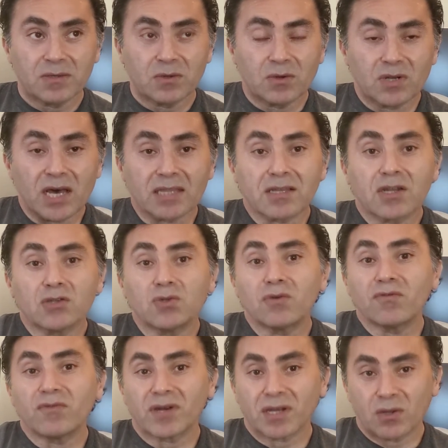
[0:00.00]
not going to
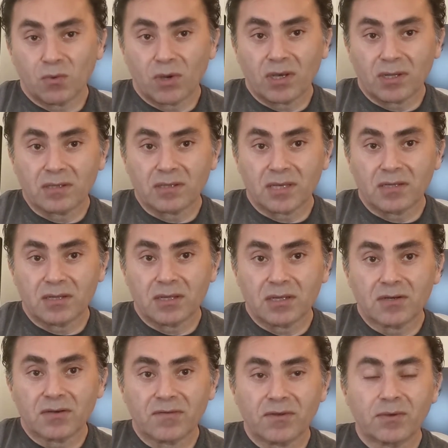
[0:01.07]
do very well in the
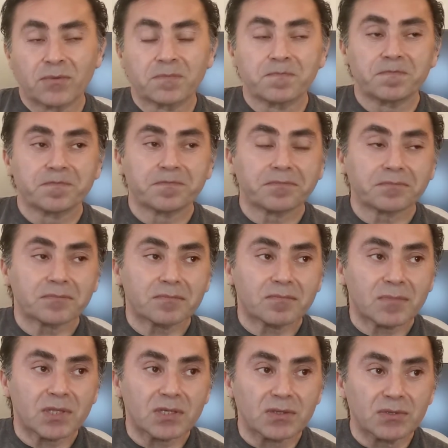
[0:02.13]
interview.
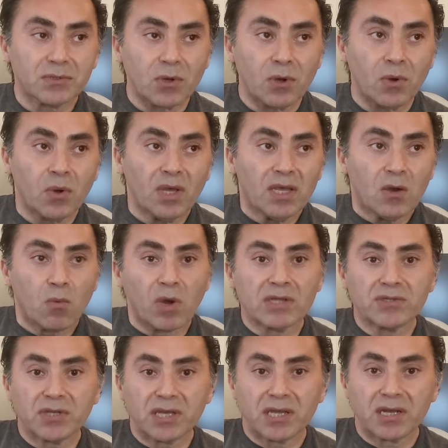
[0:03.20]
So
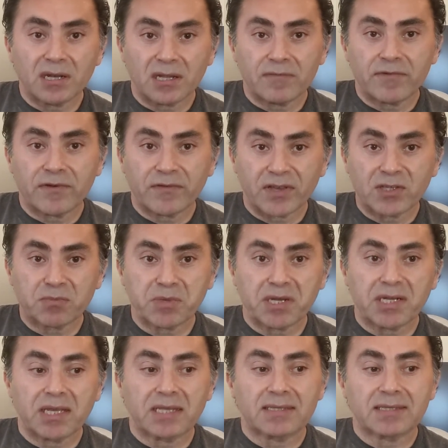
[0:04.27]
once you get a little bit of
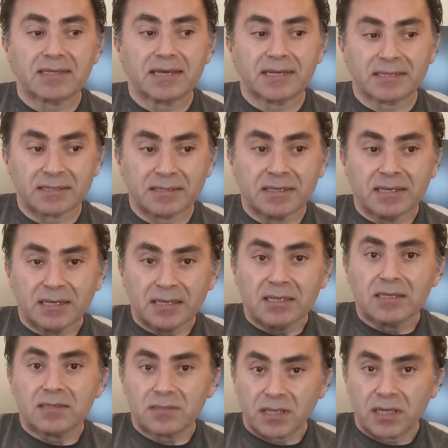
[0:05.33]
experience in
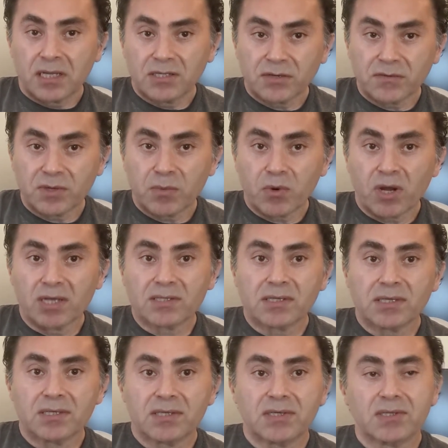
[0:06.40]
the interview
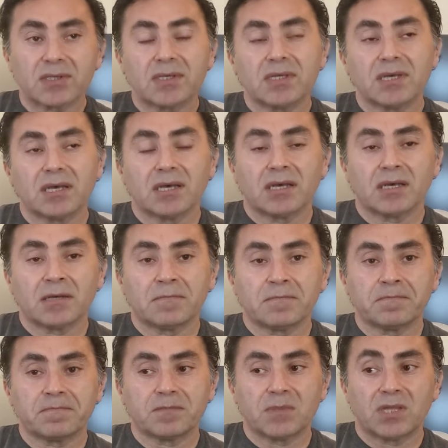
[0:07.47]
process,
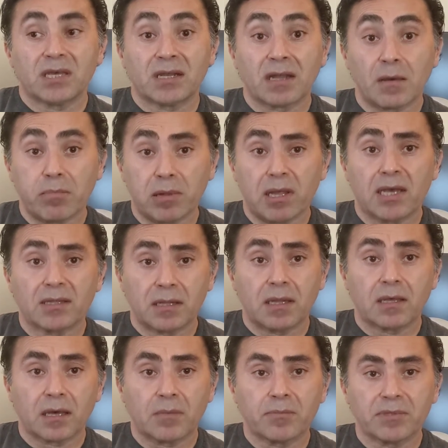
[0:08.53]
then apply to
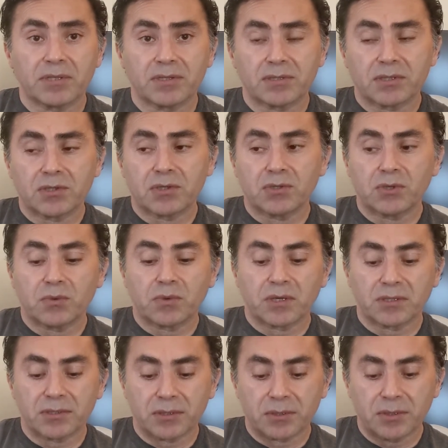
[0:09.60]
the companies that you do
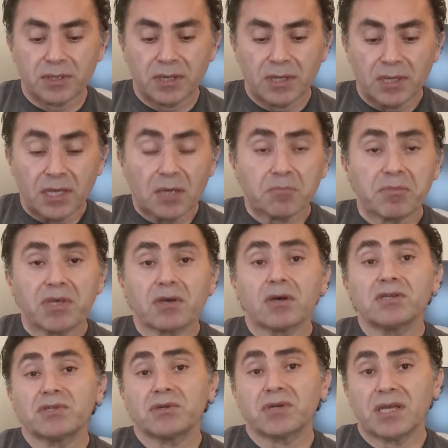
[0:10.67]
want to.
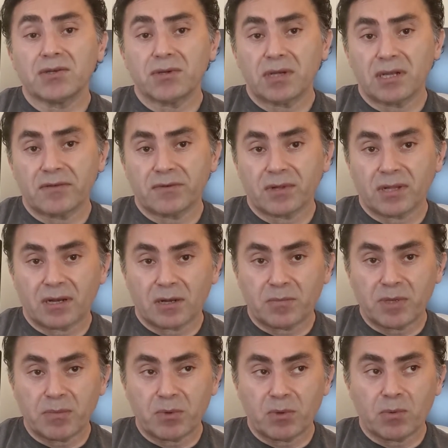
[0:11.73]
Because you're entry level, a lot of
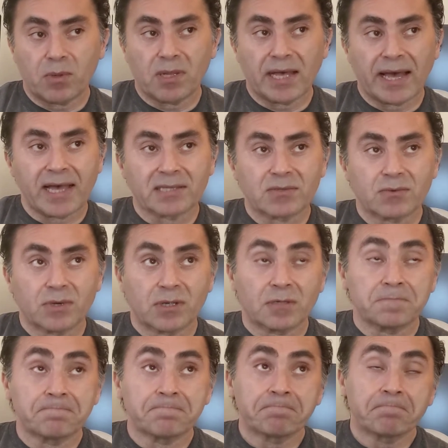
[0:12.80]
people will ask,
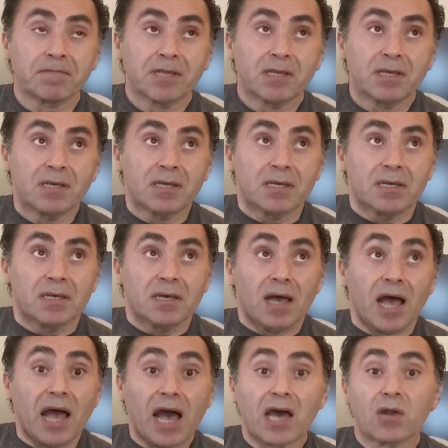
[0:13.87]
well,
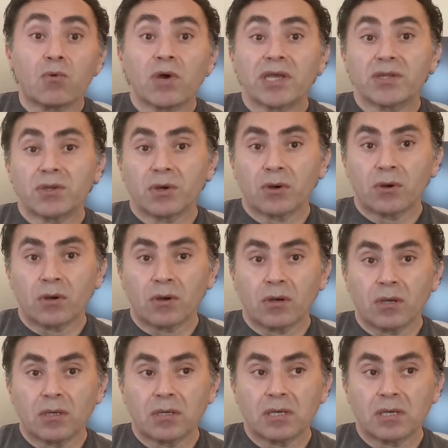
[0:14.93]
how do I know